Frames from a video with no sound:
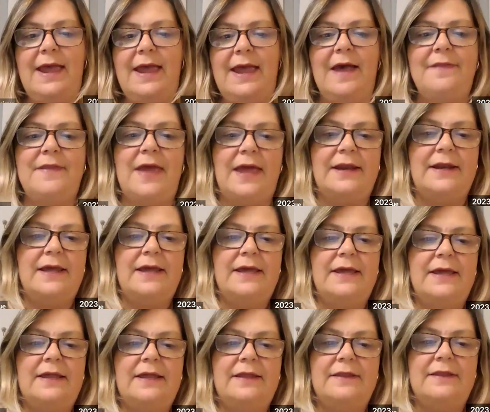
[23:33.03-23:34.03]
and then
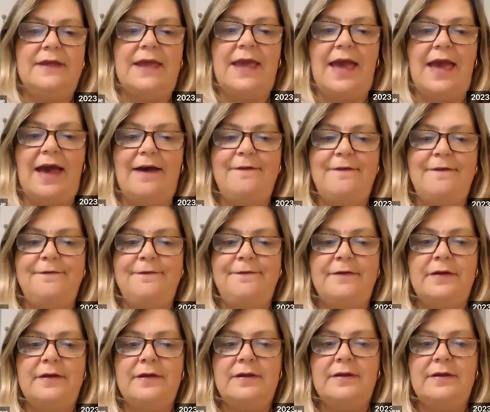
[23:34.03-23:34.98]
the F